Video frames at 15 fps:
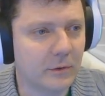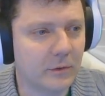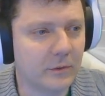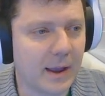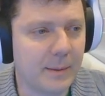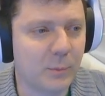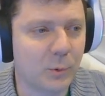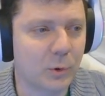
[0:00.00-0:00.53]

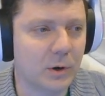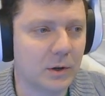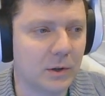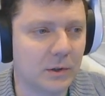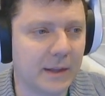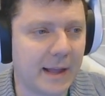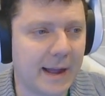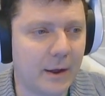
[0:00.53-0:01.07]
Cyborg
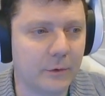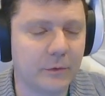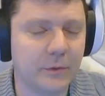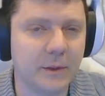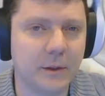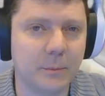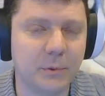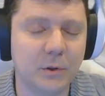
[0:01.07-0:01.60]
allows the
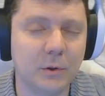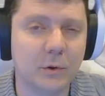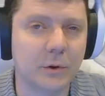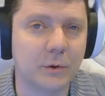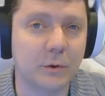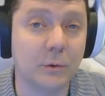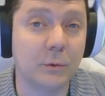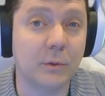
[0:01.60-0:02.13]
computer
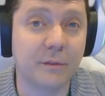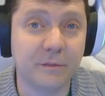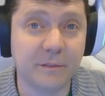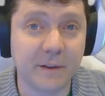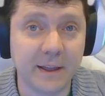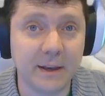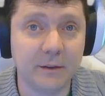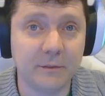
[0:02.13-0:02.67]
to do the
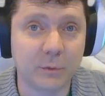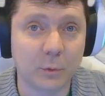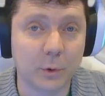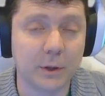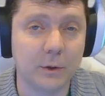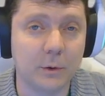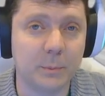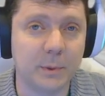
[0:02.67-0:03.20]
fighting for
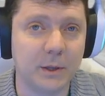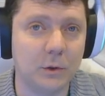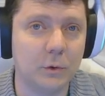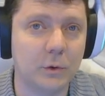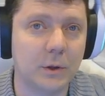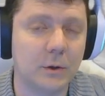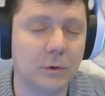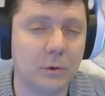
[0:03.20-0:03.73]
you, but you
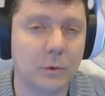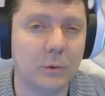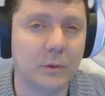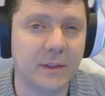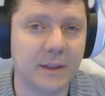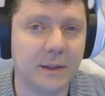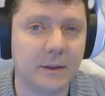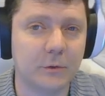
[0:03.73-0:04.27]
can do
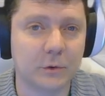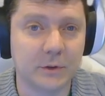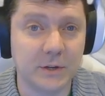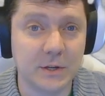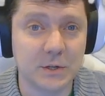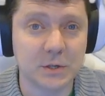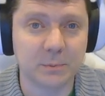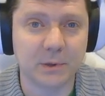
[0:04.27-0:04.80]
the
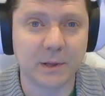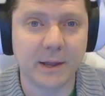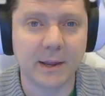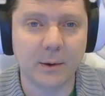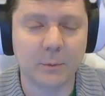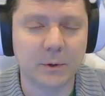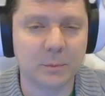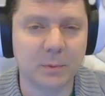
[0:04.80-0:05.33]
strategic
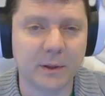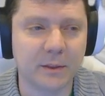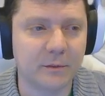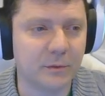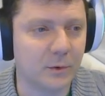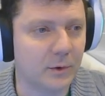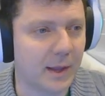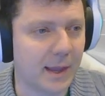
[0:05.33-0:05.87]
play when you're playing the
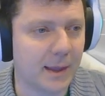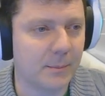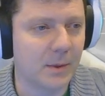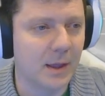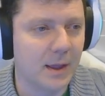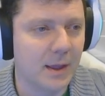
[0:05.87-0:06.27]
full game.